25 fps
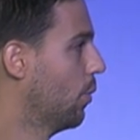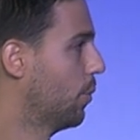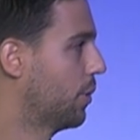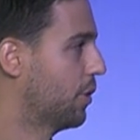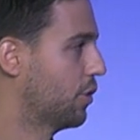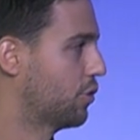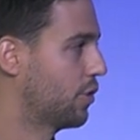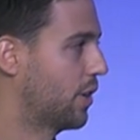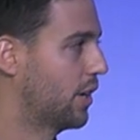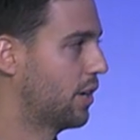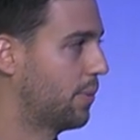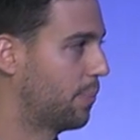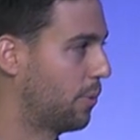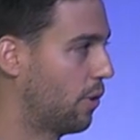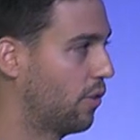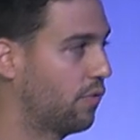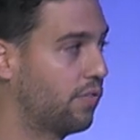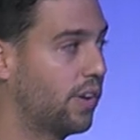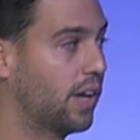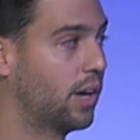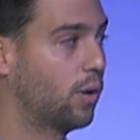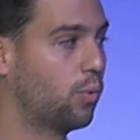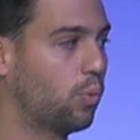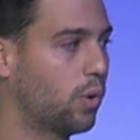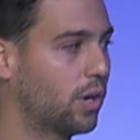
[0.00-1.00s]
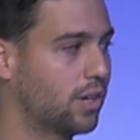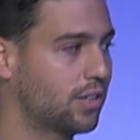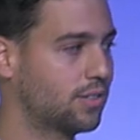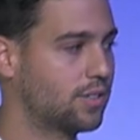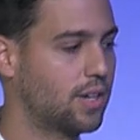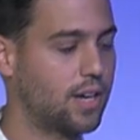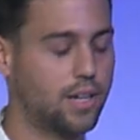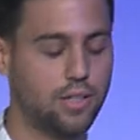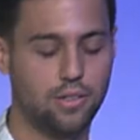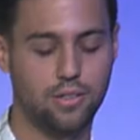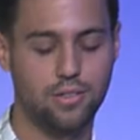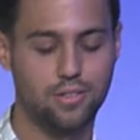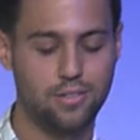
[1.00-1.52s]
when you're trying to profile what
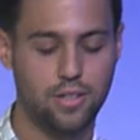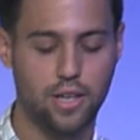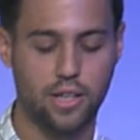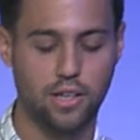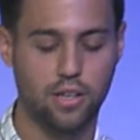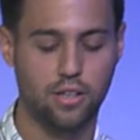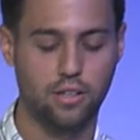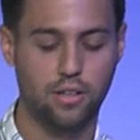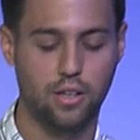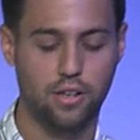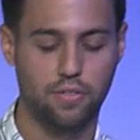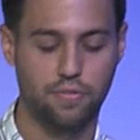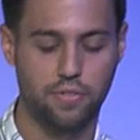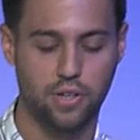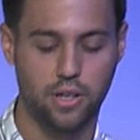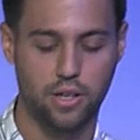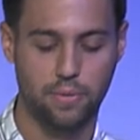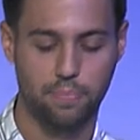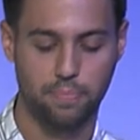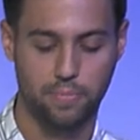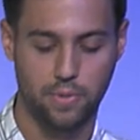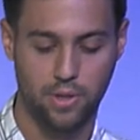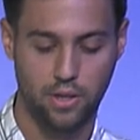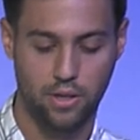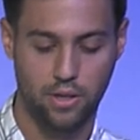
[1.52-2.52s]
exactly is taking a lot of time.